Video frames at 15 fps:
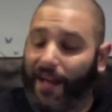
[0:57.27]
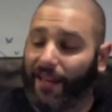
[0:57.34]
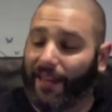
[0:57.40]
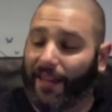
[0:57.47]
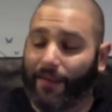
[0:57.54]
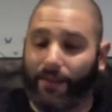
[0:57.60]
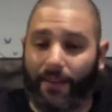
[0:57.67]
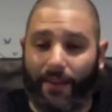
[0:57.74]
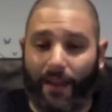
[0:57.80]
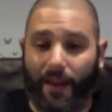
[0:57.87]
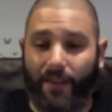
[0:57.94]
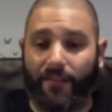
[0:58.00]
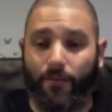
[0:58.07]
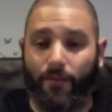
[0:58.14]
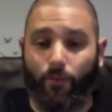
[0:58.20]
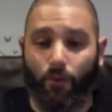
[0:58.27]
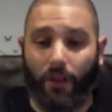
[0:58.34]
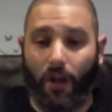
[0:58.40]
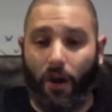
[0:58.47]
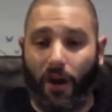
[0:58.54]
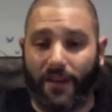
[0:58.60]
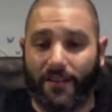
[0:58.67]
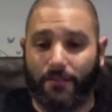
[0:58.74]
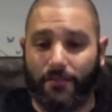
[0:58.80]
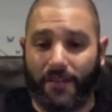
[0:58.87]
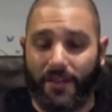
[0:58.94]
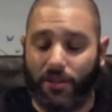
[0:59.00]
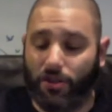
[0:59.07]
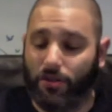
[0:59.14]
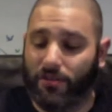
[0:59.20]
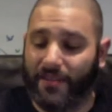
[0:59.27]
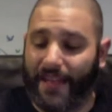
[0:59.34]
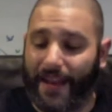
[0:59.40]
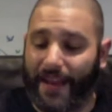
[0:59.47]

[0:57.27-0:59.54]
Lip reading: I love it, and they got some really awesome T-shirts,